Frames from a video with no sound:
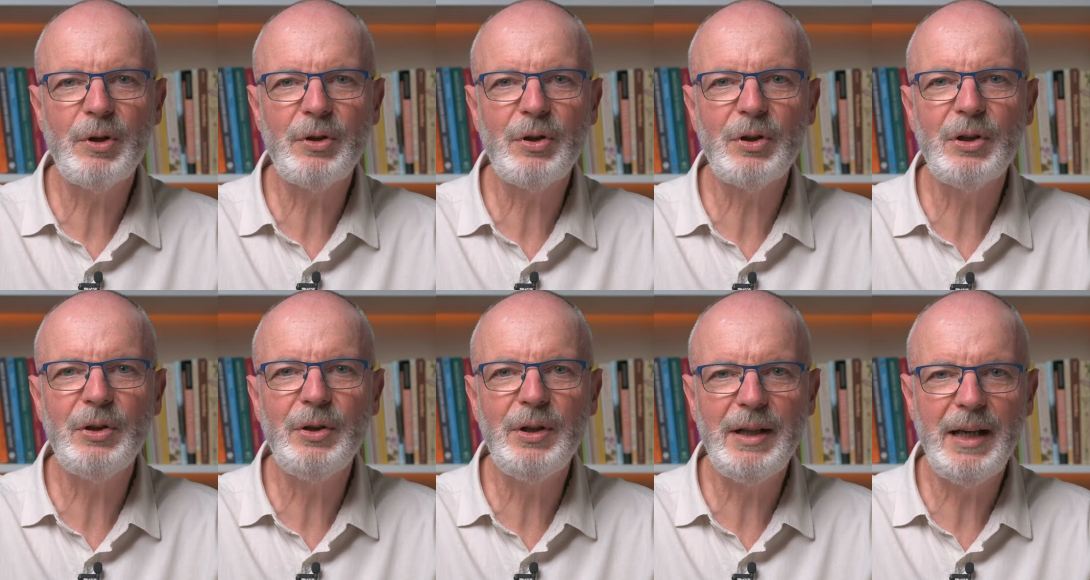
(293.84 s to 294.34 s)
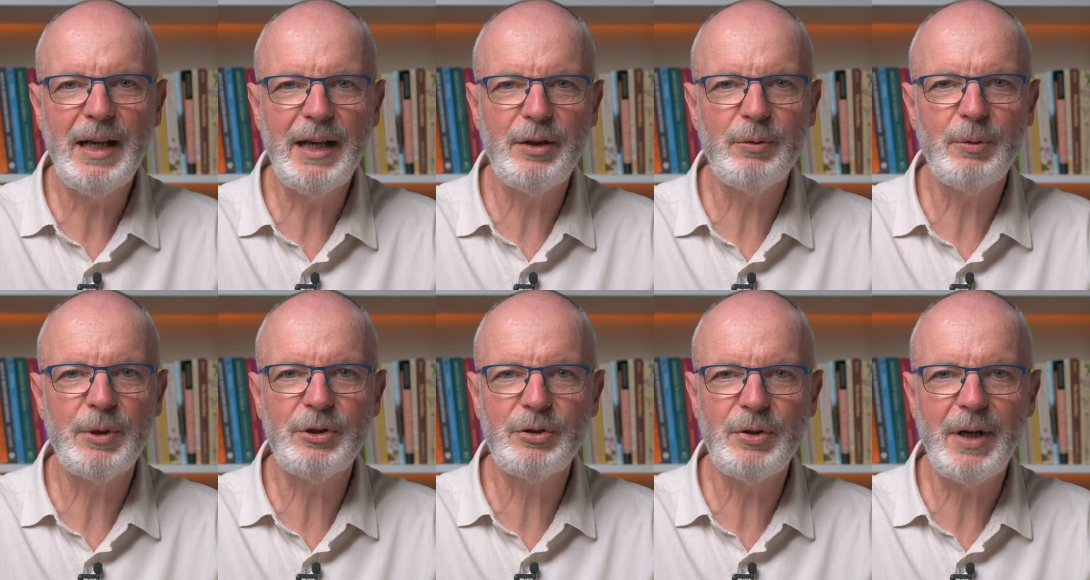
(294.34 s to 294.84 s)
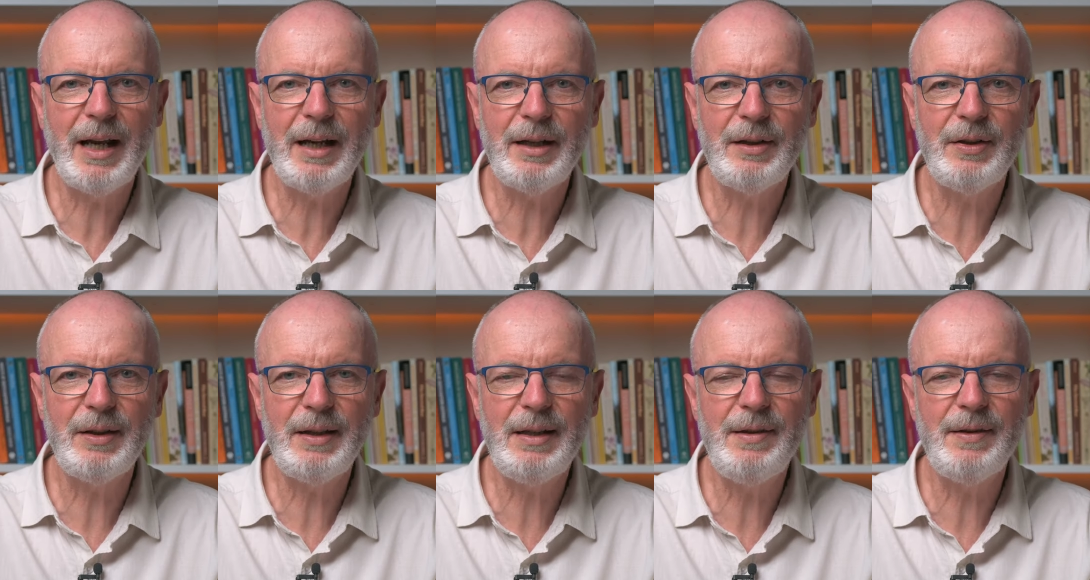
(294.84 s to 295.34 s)
to learn how to attract
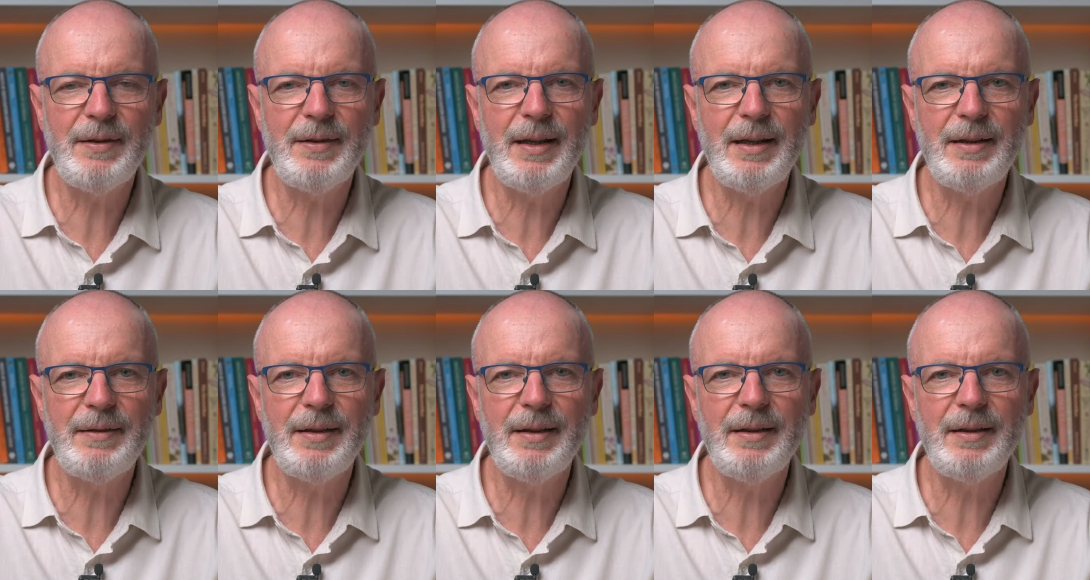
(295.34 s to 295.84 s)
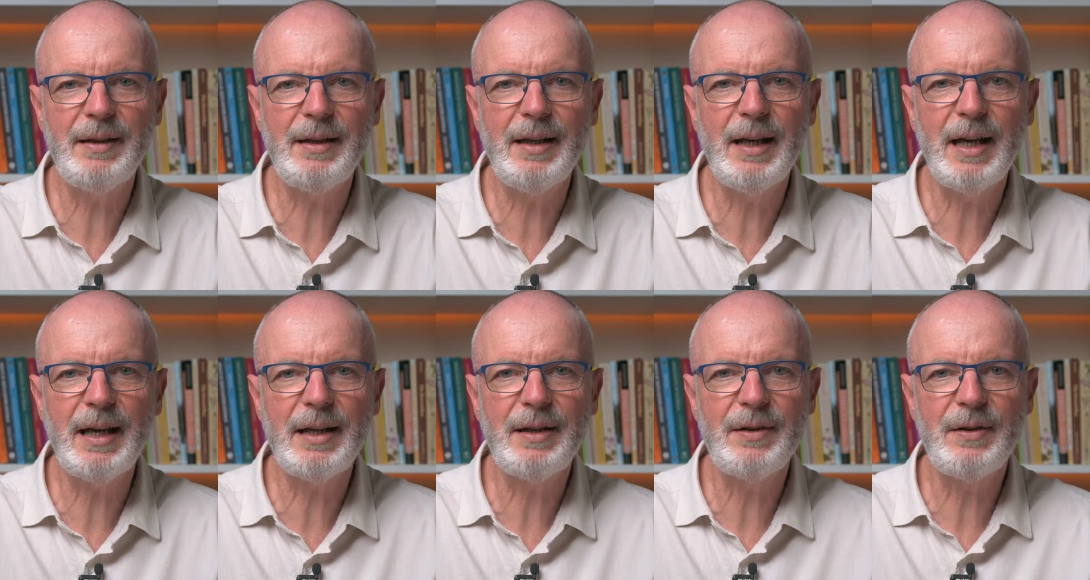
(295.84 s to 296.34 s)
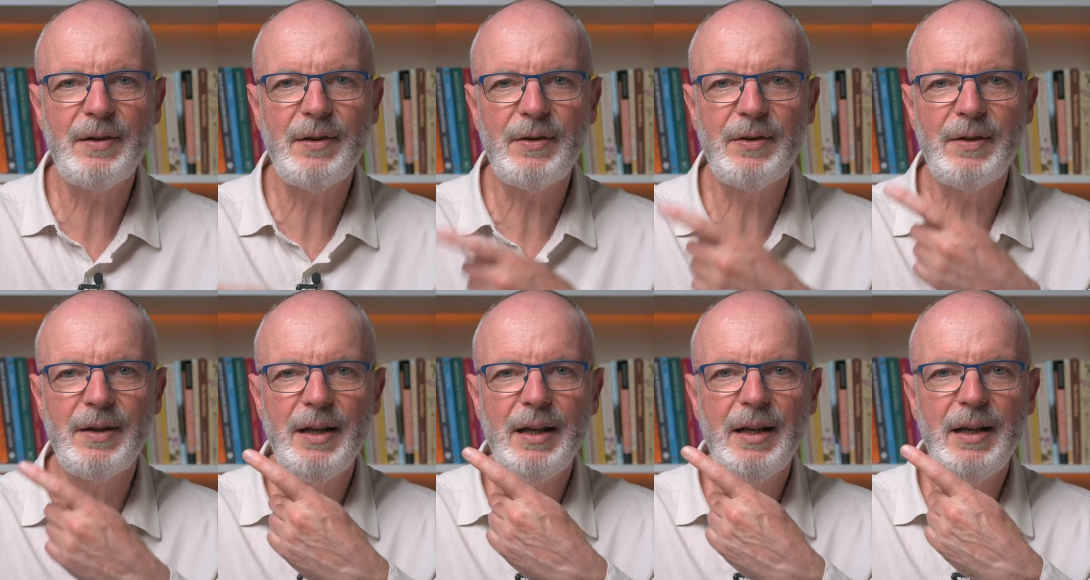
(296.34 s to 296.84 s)
insects into gardens,
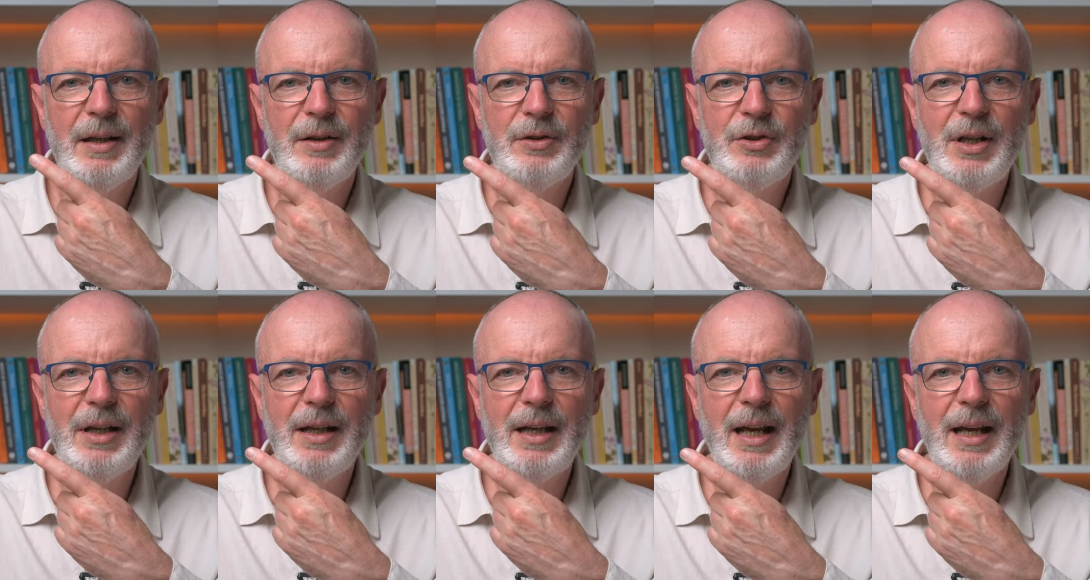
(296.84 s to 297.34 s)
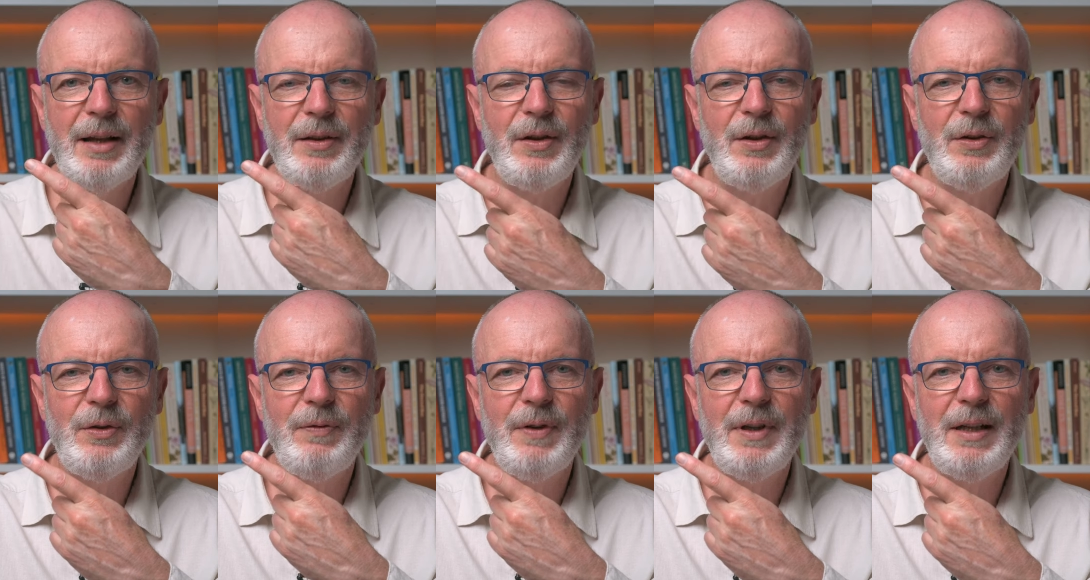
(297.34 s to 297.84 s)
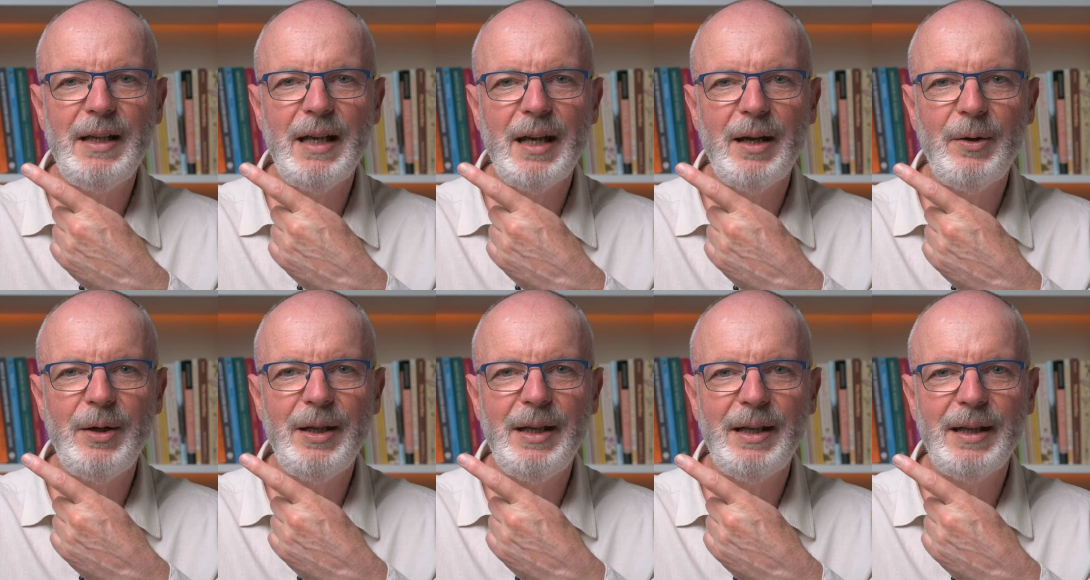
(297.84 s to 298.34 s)
check out this
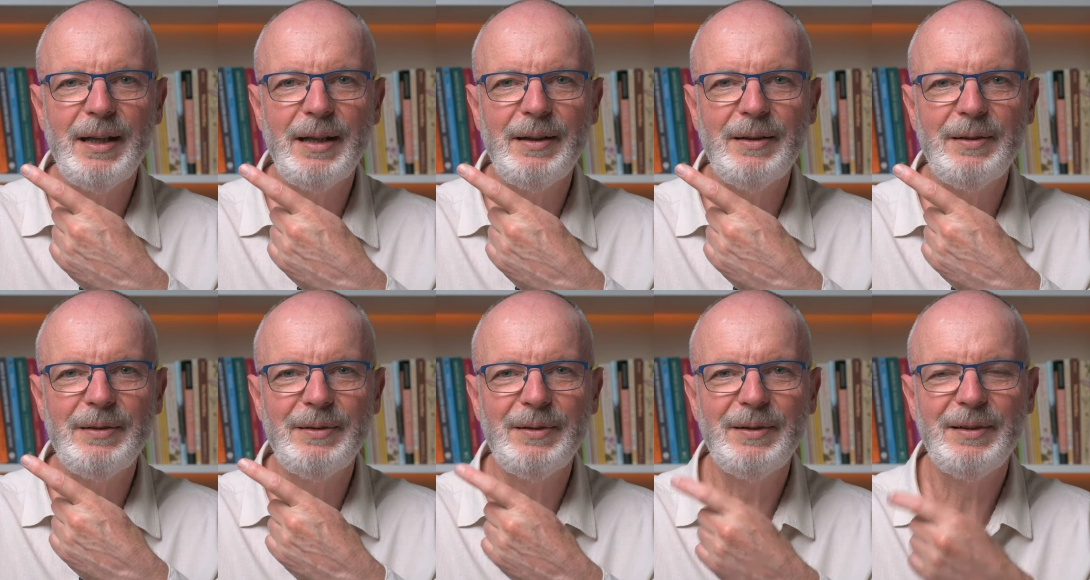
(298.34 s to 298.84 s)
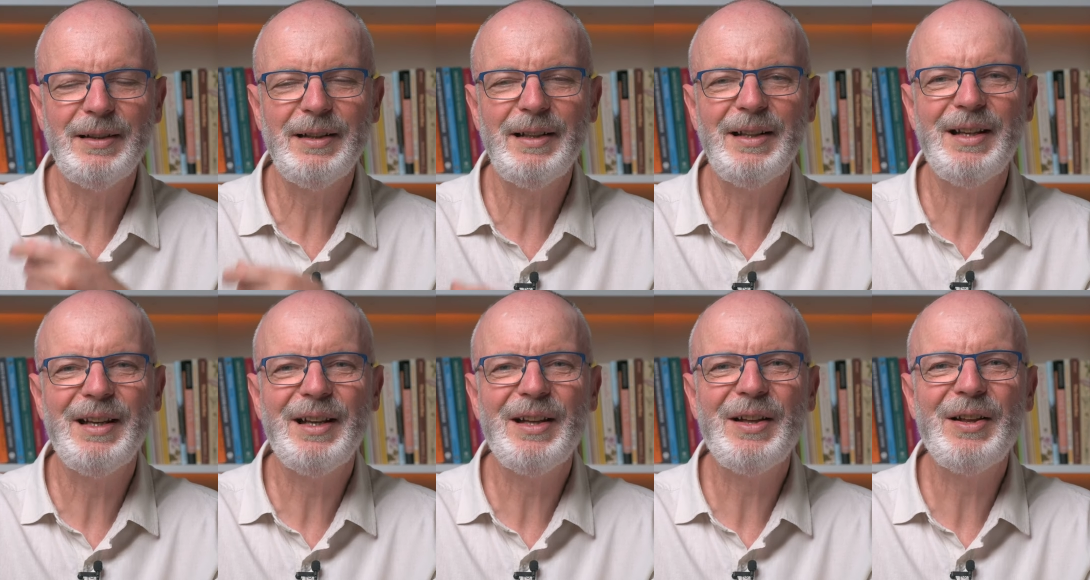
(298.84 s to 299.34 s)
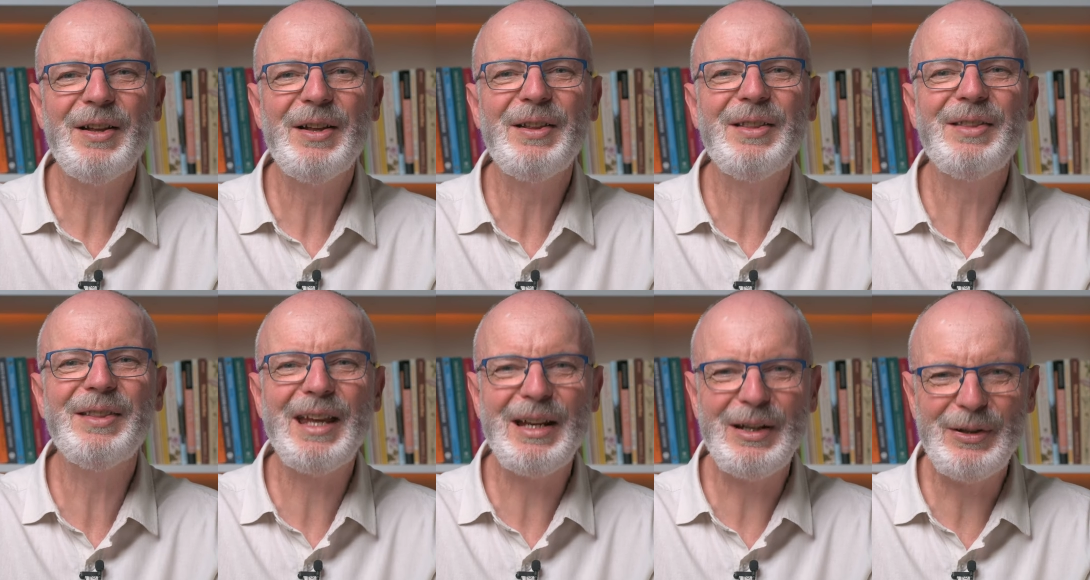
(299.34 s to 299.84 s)
video here.
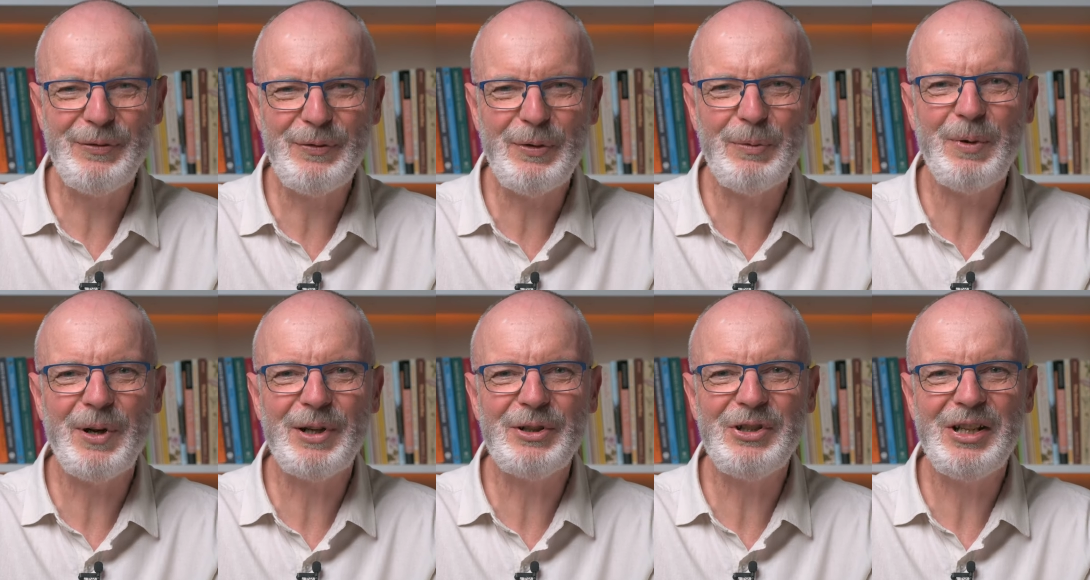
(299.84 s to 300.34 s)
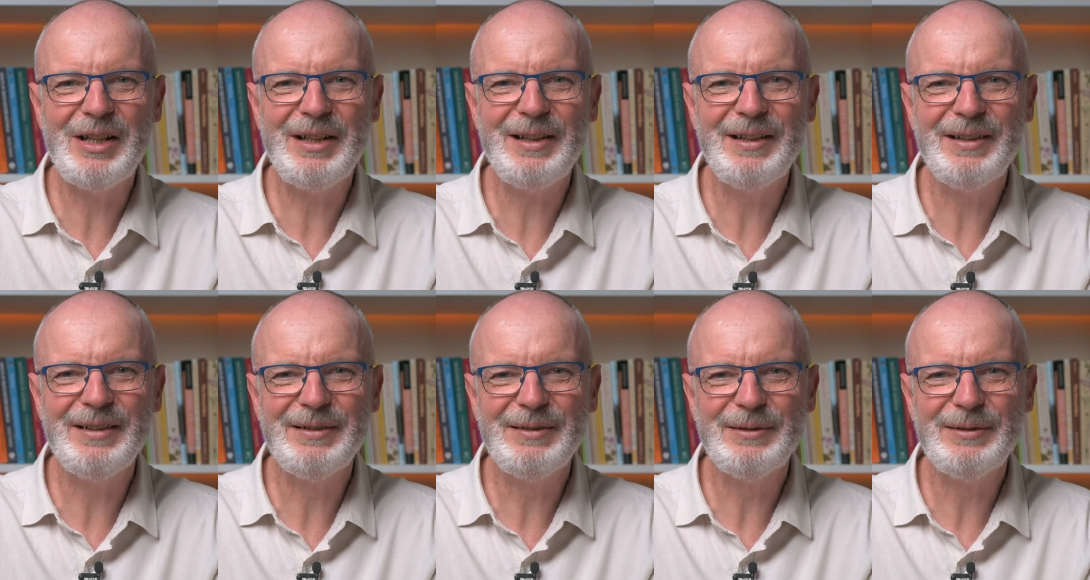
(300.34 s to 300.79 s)
Thanks for watching.